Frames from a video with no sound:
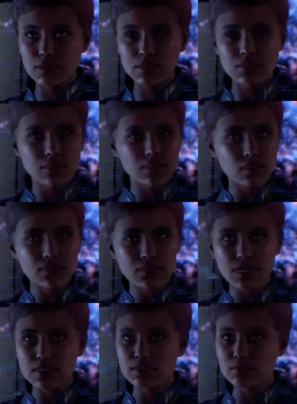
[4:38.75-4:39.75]

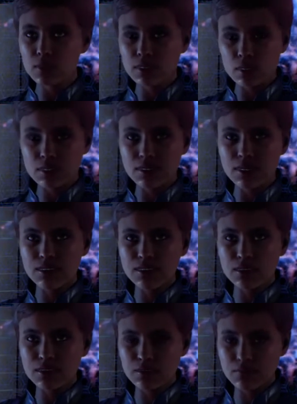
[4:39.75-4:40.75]
enthusiasm will only get you
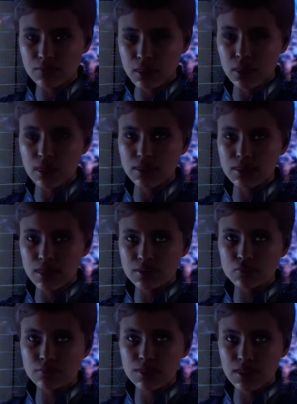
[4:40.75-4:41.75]
so far in
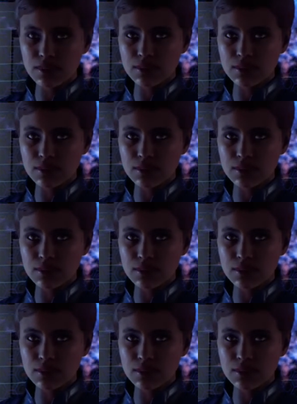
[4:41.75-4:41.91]
Andromeda.